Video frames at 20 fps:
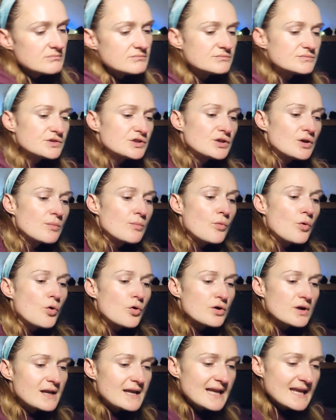you know,
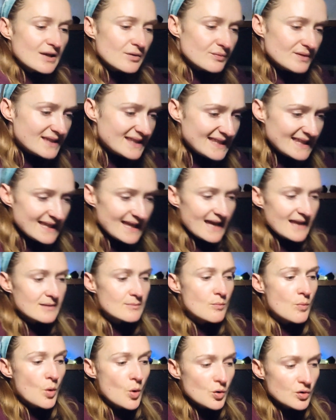more liquidy
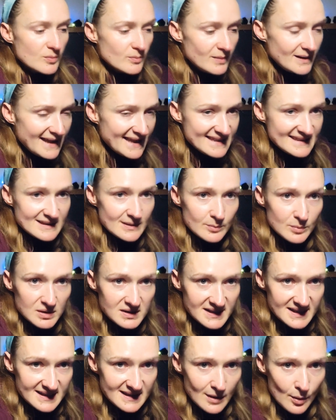and more
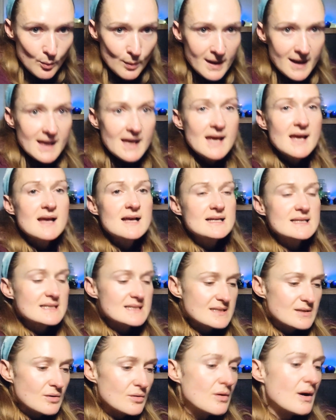blendable in a way.
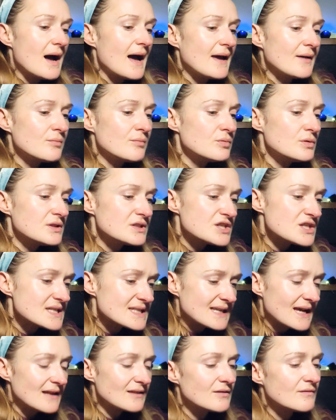So I will
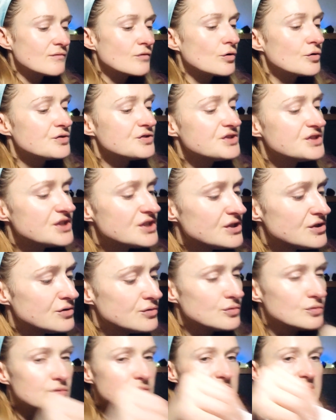just kind of
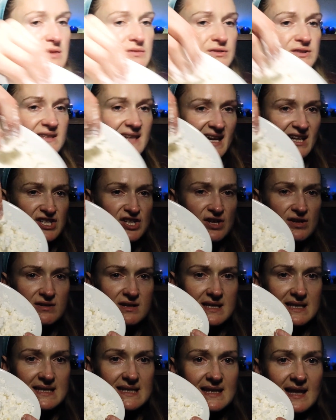continue. So the texture
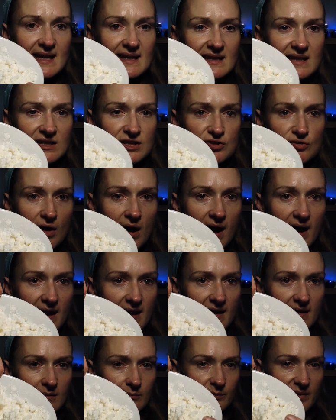is slightly
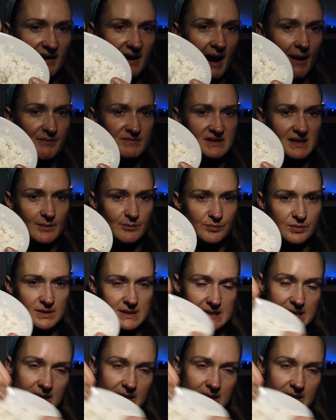dry, perhaps I put